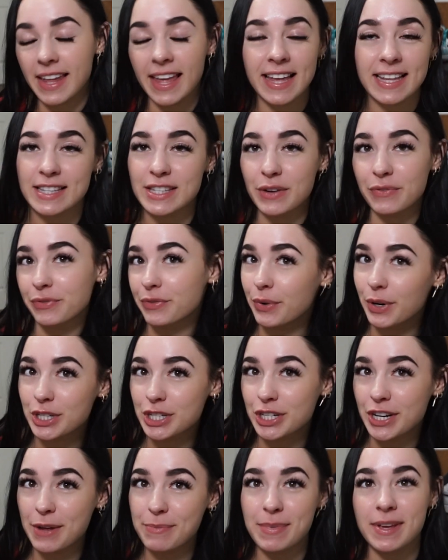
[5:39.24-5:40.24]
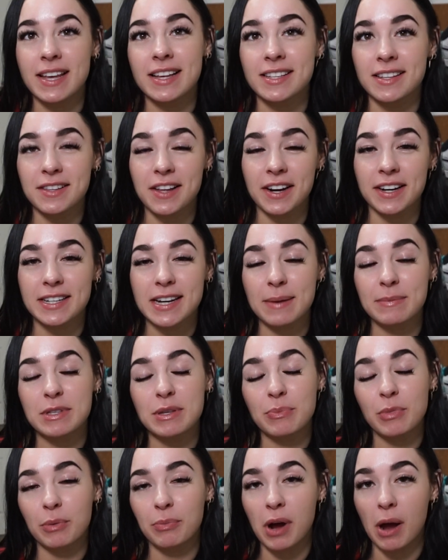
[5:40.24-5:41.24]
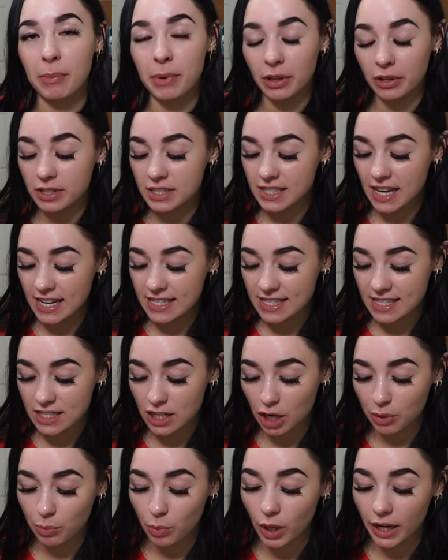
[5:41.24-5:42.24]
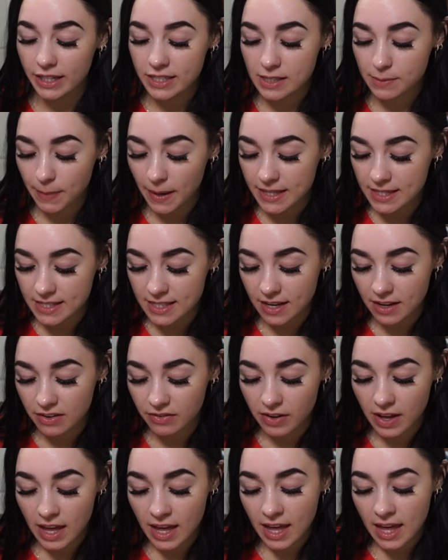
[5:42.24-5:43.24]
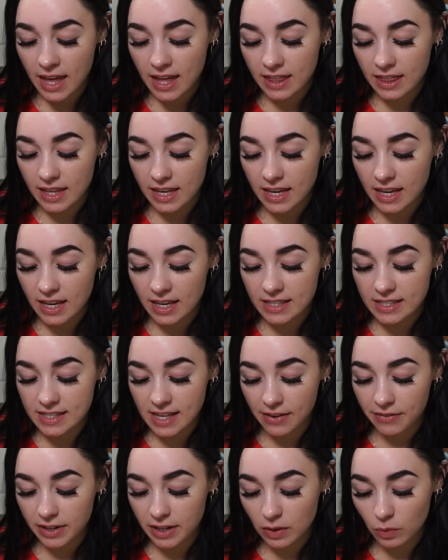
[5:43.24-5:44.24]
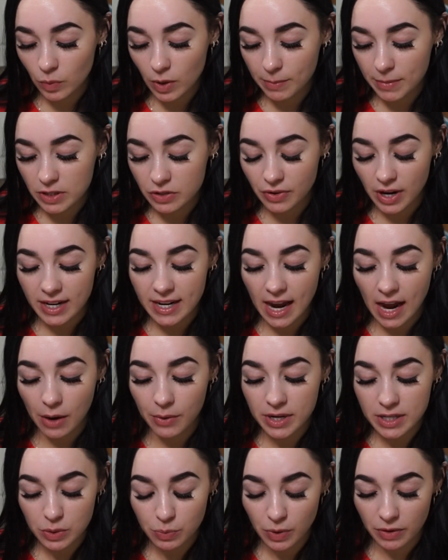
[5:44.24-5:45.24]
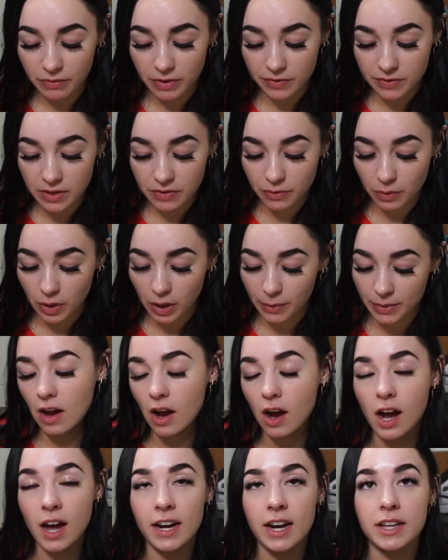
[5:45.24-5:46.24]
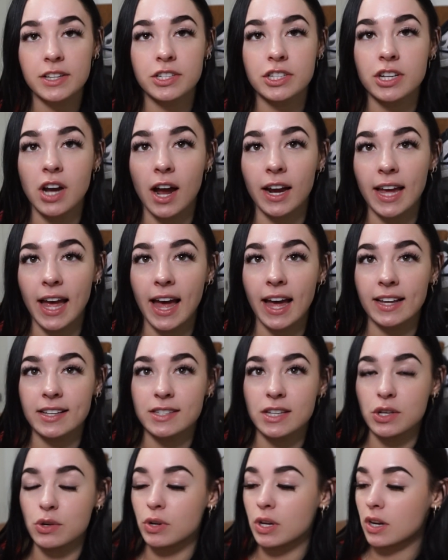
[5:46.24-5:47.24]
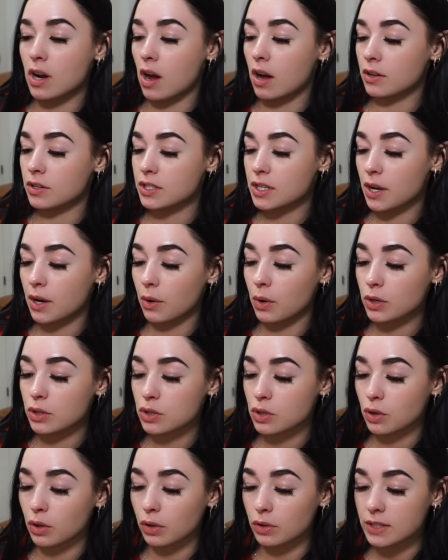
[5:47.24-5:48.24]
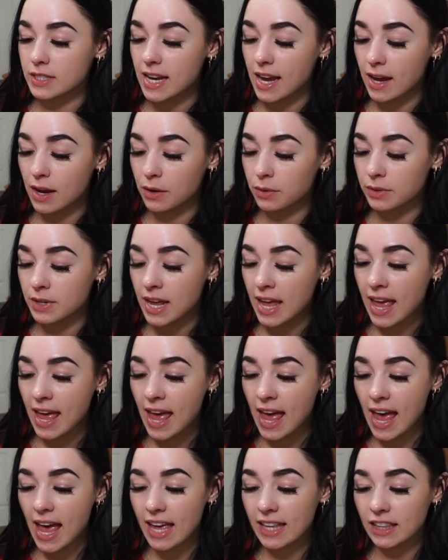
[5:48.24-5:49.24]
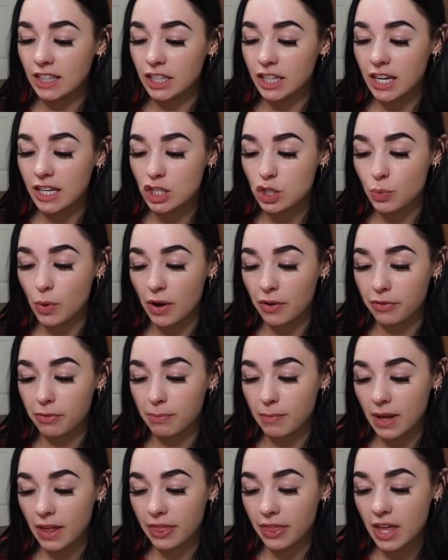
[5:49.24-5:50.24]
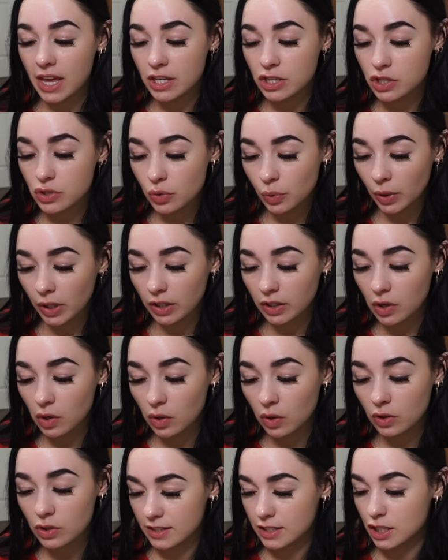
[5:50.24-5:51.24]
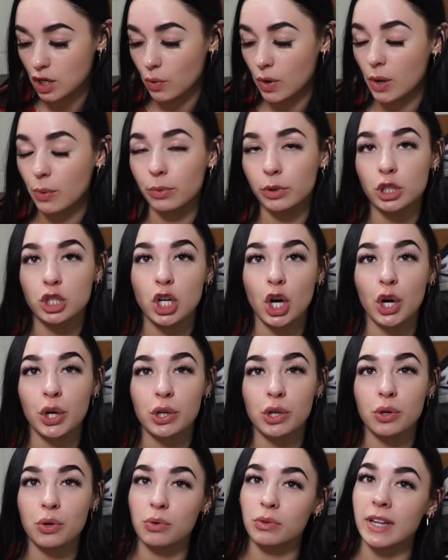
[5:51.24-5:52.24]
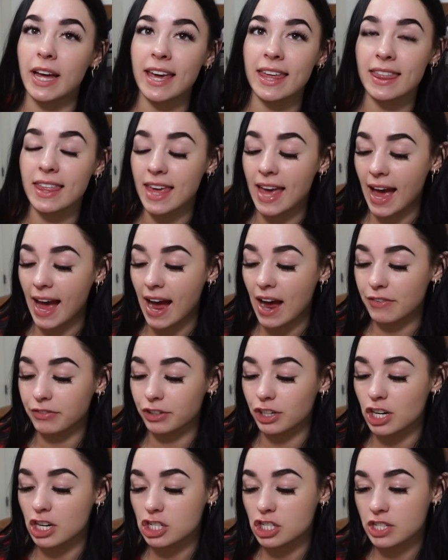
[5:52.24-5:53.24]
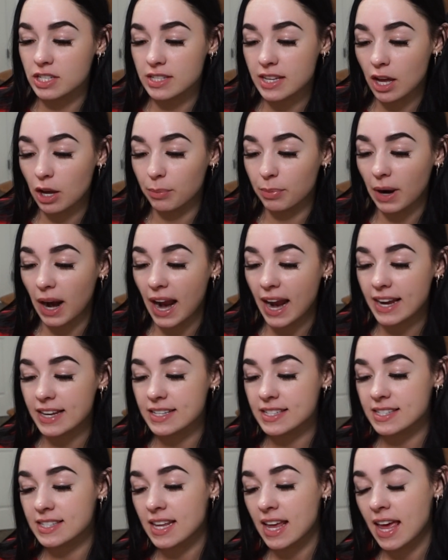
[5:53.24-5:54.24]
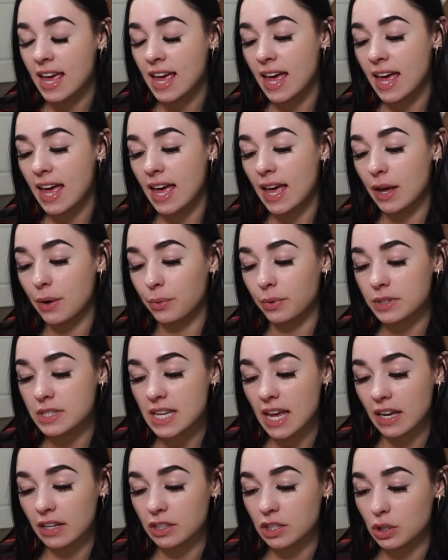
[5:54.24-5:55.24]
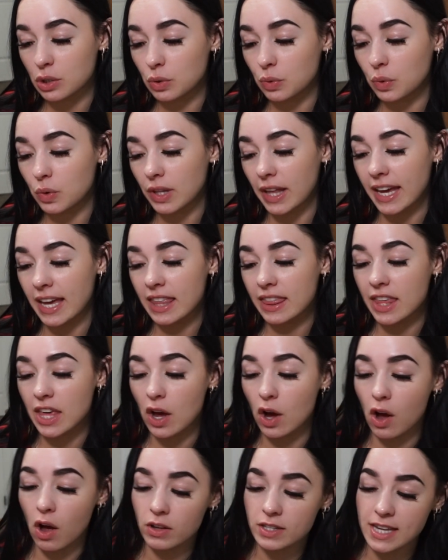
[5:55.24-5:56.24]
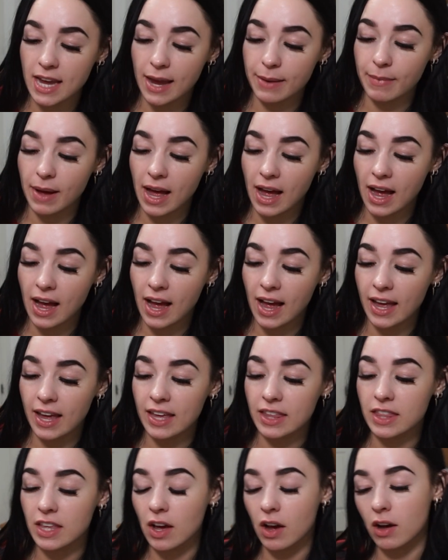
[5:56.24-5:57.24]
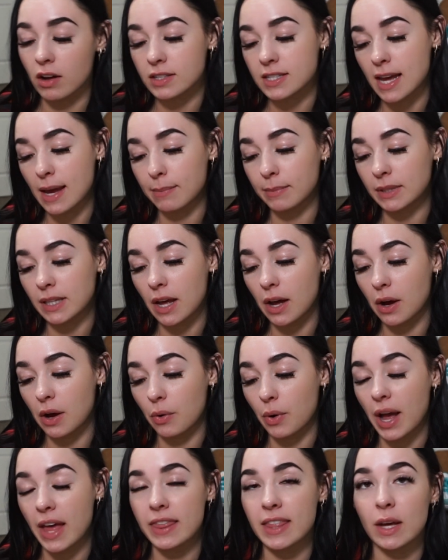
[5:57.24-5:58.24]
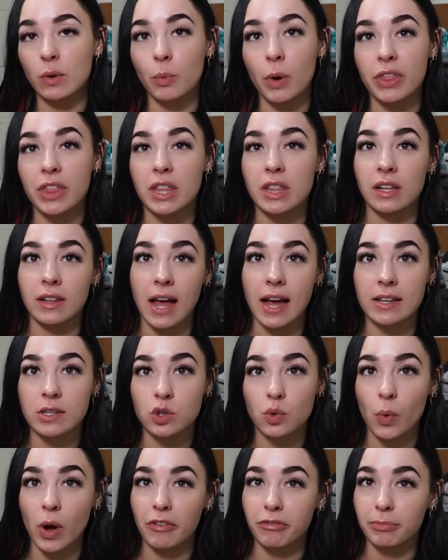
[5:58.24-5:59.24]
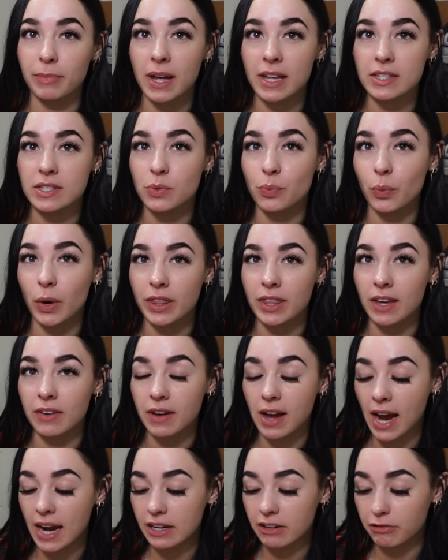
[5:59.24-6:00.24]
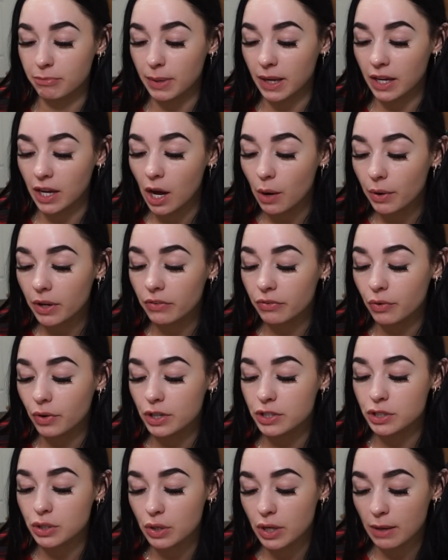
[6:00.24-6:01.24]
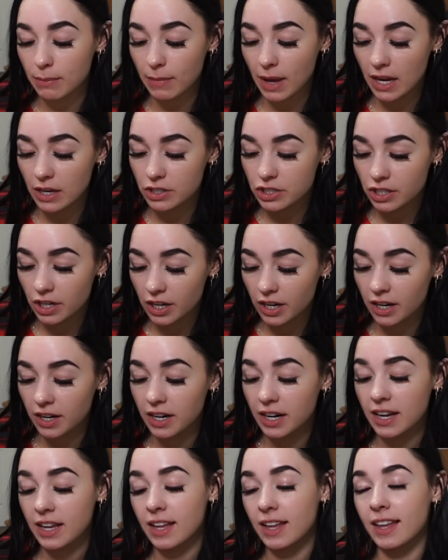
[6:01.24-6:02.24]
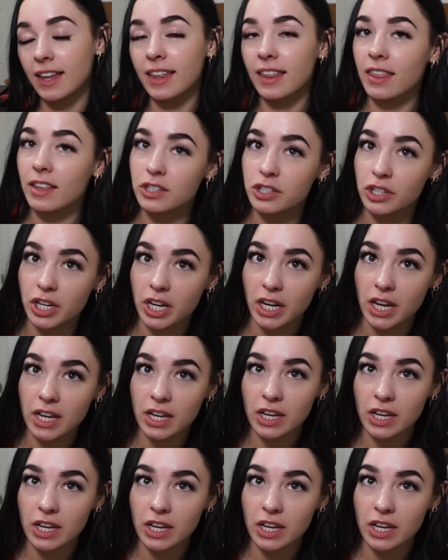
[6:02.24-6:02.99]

is unfortunate because a lot of times the more popular sizes are more expensive. The 7 in women's right now is $154. On StockX, you can also scroll down and look at 12-month historical. So it will show you like the average sale price. It will tell you like the all-time high, the all-time low, and then within the last 12 months, what they've kind of been going for, so you can make sure that you're getting